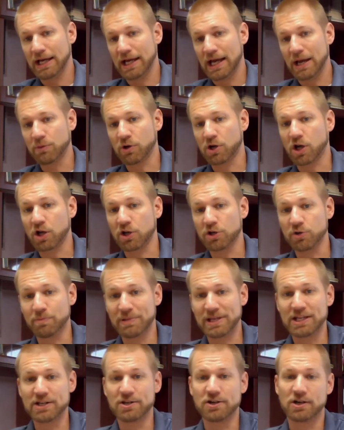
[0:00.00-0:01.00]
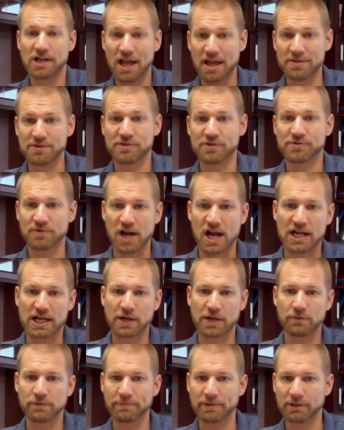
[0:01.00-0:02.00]
I will call you Peter, and on this rock
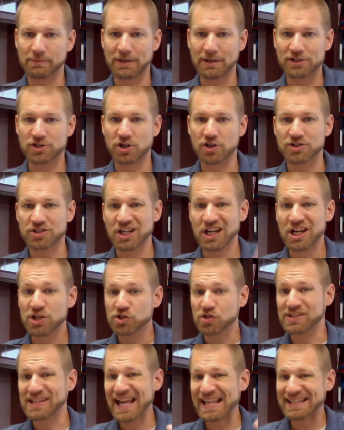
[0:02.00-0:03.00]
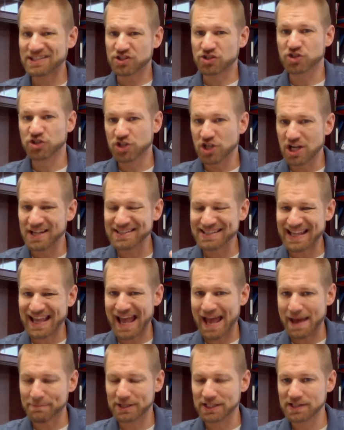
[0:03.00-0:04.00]
I will build my church. So that's just
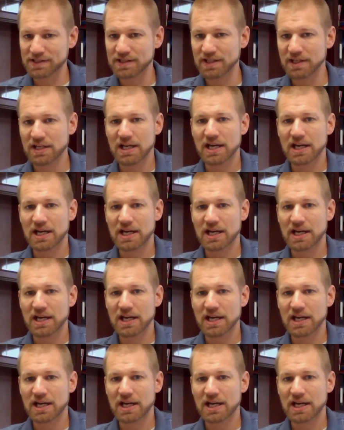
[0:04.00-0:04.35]
happened.